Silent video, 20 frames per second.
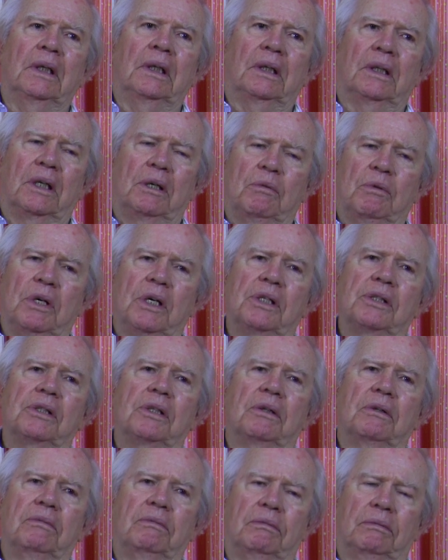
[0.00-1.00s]
There was
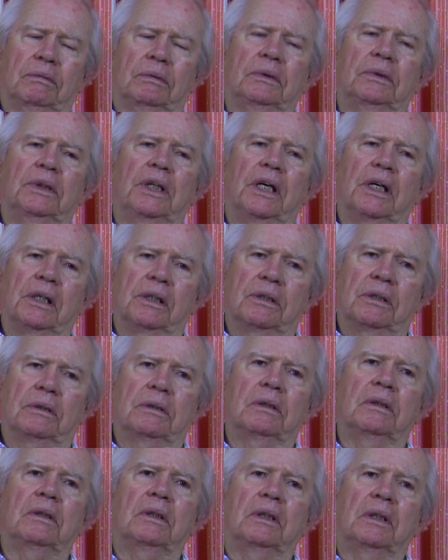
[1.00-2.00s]
a
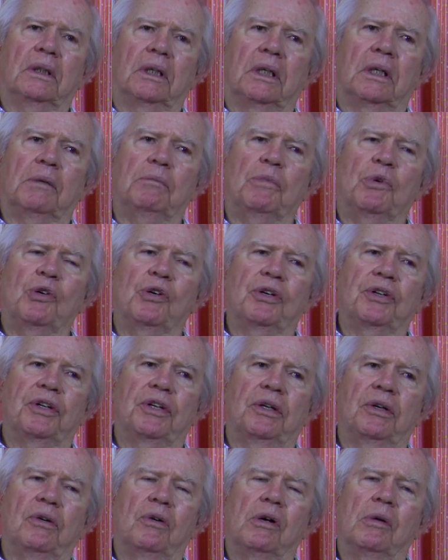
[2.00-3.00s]
yes, a more
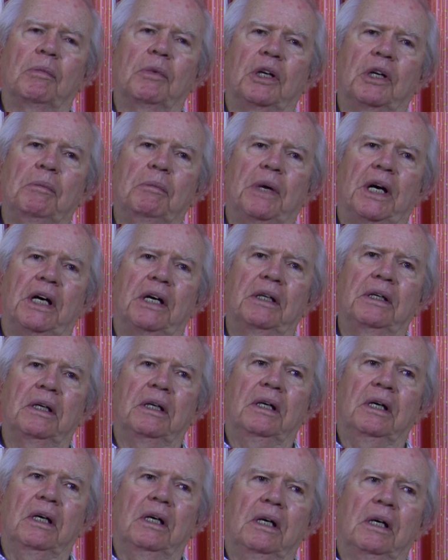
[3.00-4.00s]
than normal amount
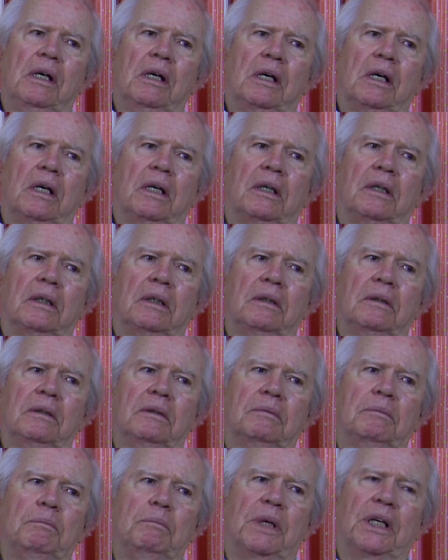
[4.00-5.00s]
uh,
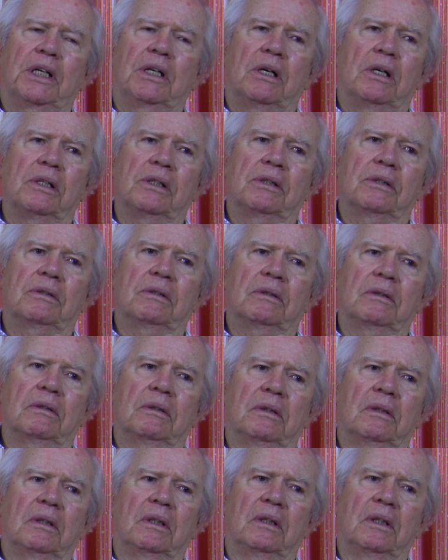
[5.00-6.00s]
because
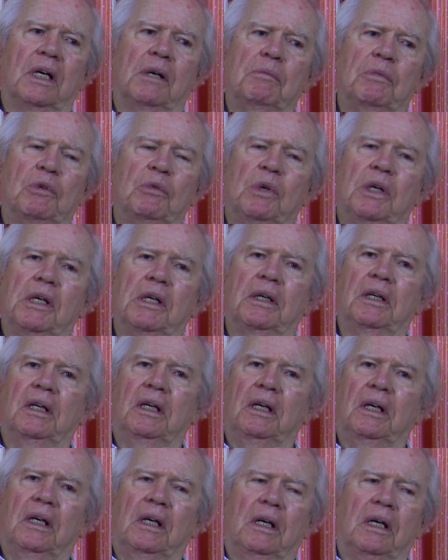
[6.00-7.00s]
number one,
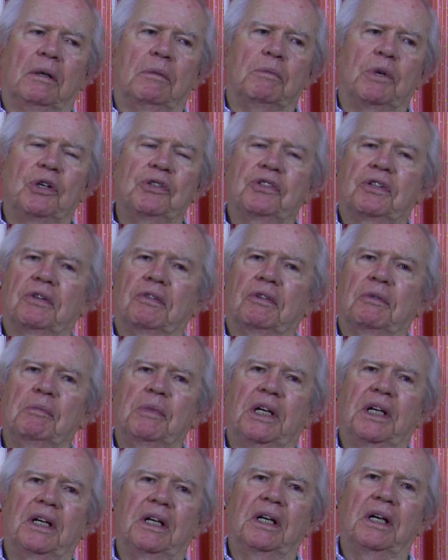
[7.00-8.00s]
most of the
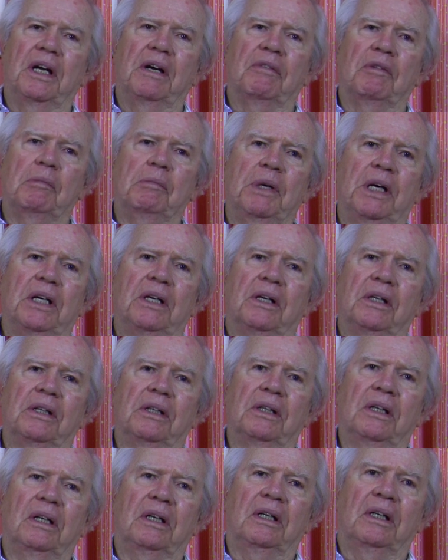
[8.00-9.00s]
men had never been
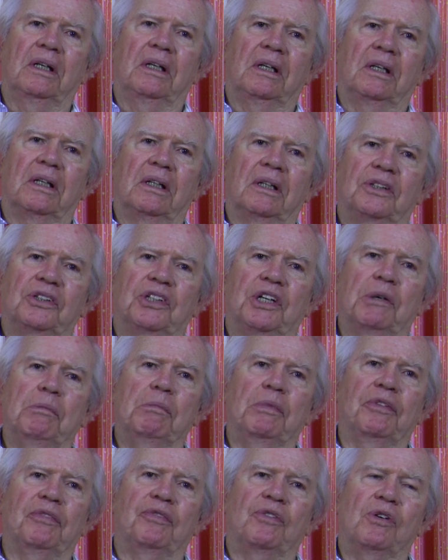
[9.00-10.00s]
on a ship
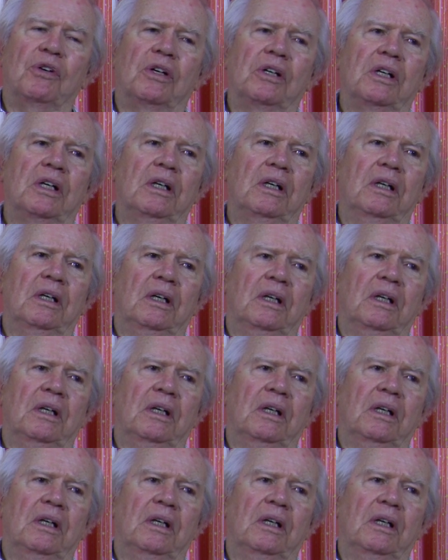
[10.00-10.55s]
before.